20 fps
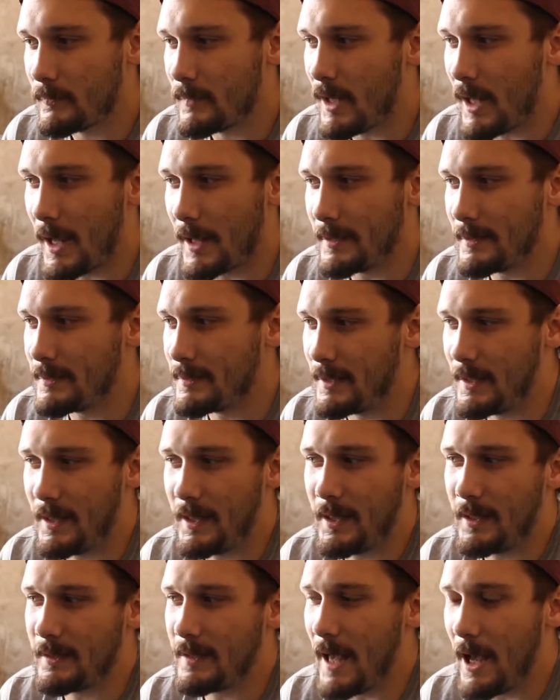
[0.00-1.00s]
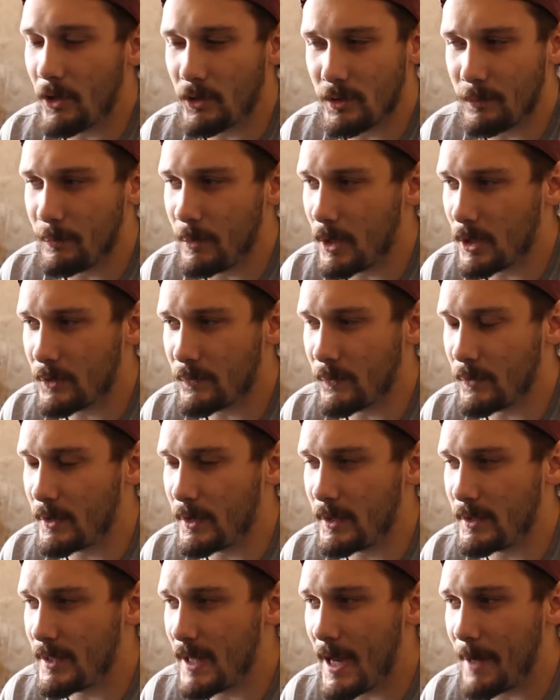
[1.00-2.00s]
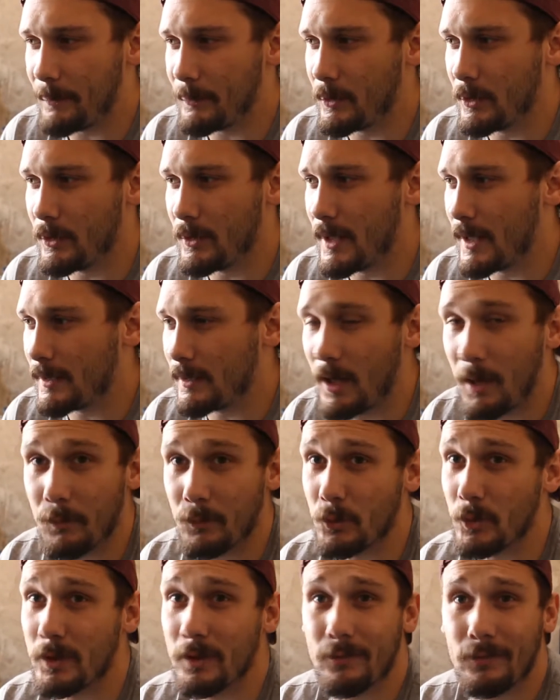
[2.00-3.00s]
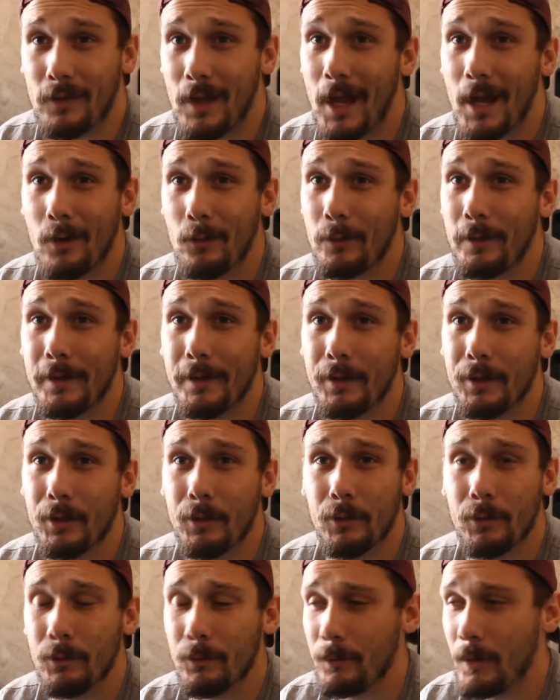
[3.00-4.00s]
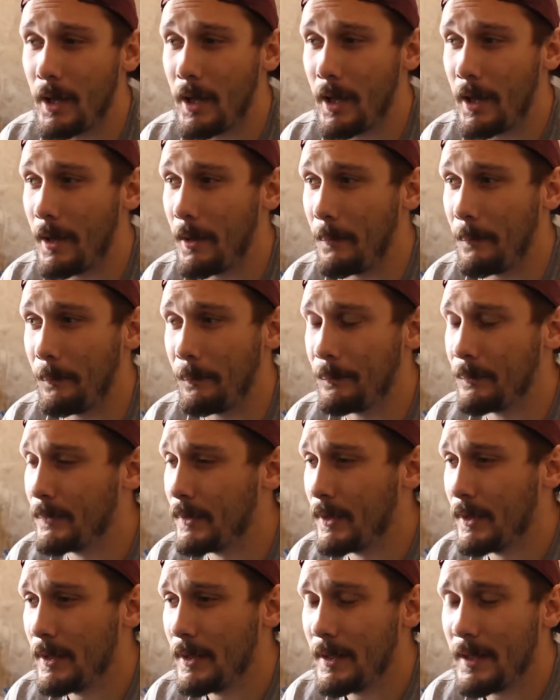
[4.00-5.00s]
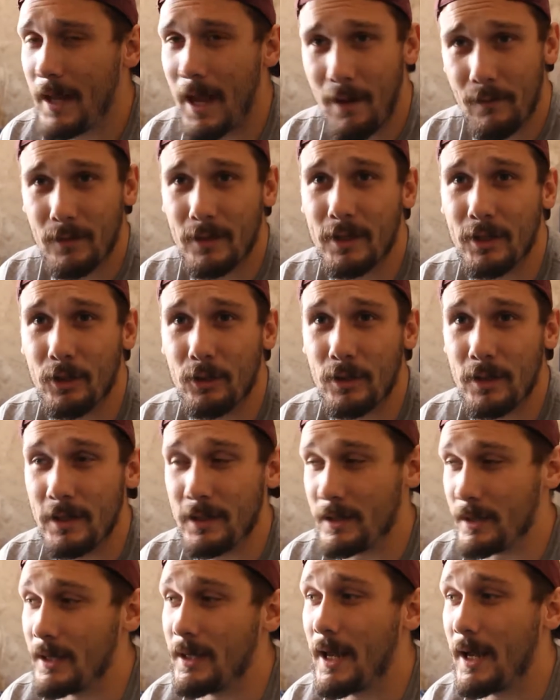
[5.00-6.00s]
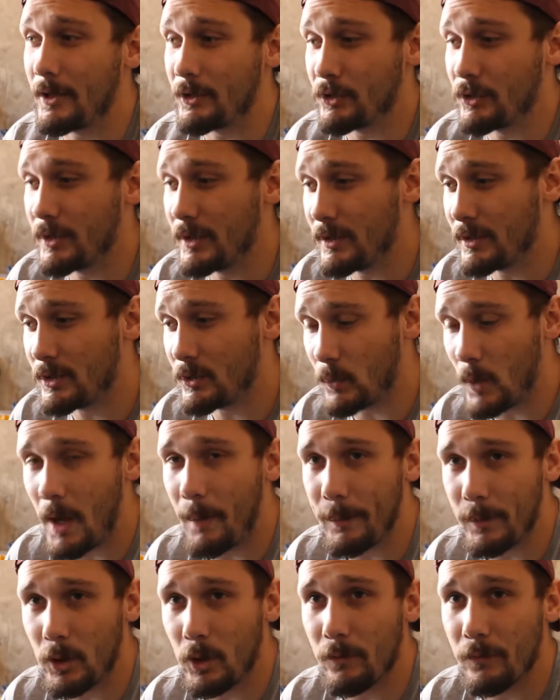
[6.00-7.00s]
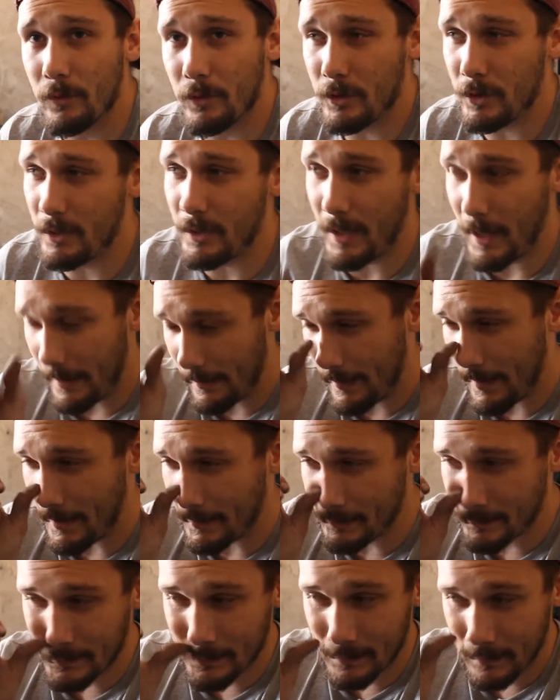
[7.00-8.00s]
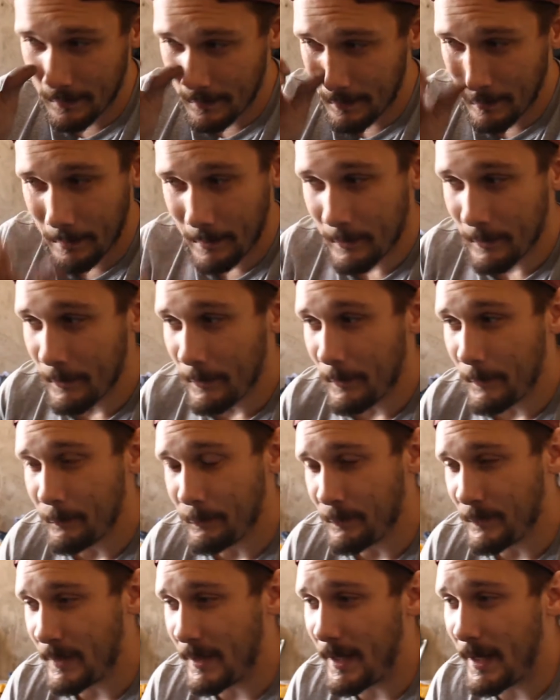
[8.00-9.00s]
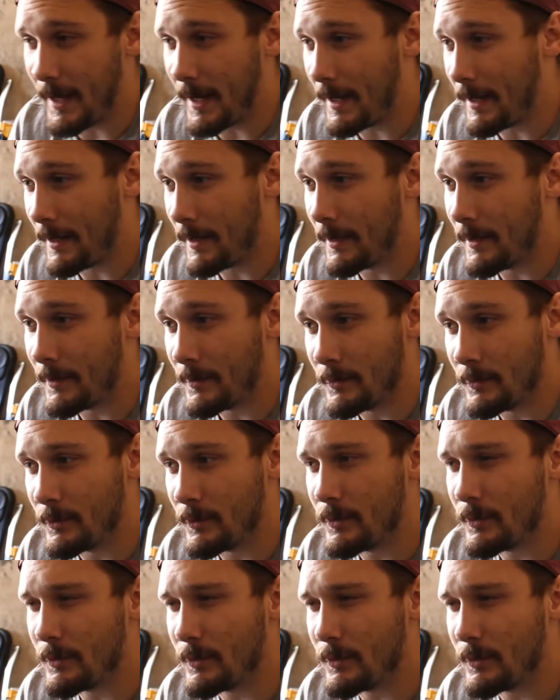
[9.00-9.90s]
I'd say, $1,000 for the adapter that comes with the flywheel, everything you need to actually swap it over to the LS. And